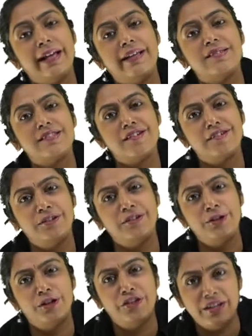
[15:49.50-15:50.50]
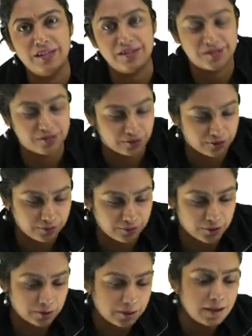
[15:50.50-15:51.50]
external reason.
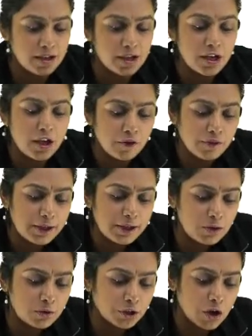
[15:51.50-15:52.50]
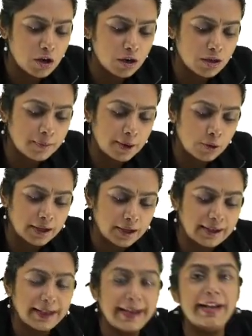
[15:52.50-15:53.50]
Okay? When you talk about
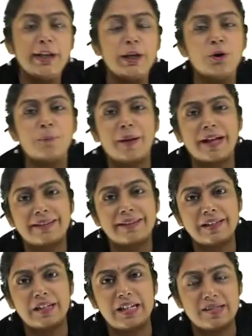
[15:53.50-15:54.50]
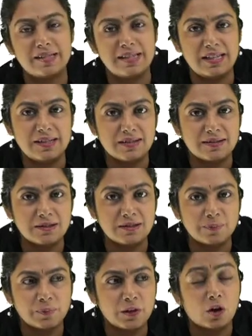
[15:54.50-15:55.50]
an idiopathic disease
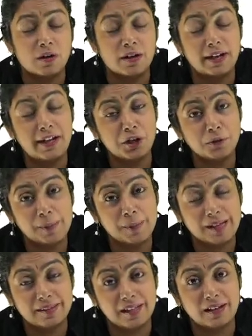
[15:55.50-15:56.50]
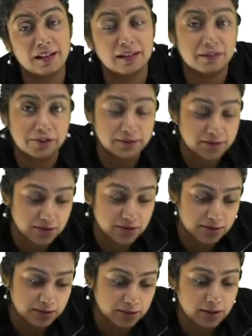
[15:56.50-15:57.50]
or idiopathic
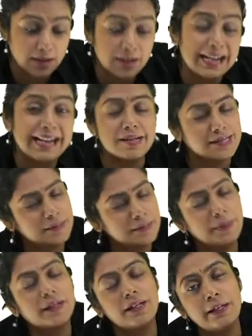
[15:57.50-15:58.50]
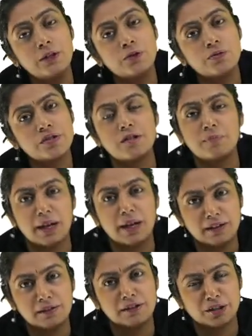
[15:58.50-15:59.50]
occurrence, it is typically used in
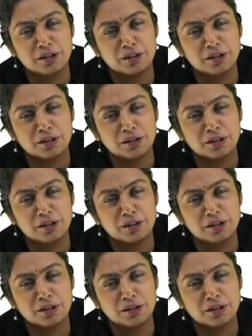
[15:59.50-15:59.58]
medical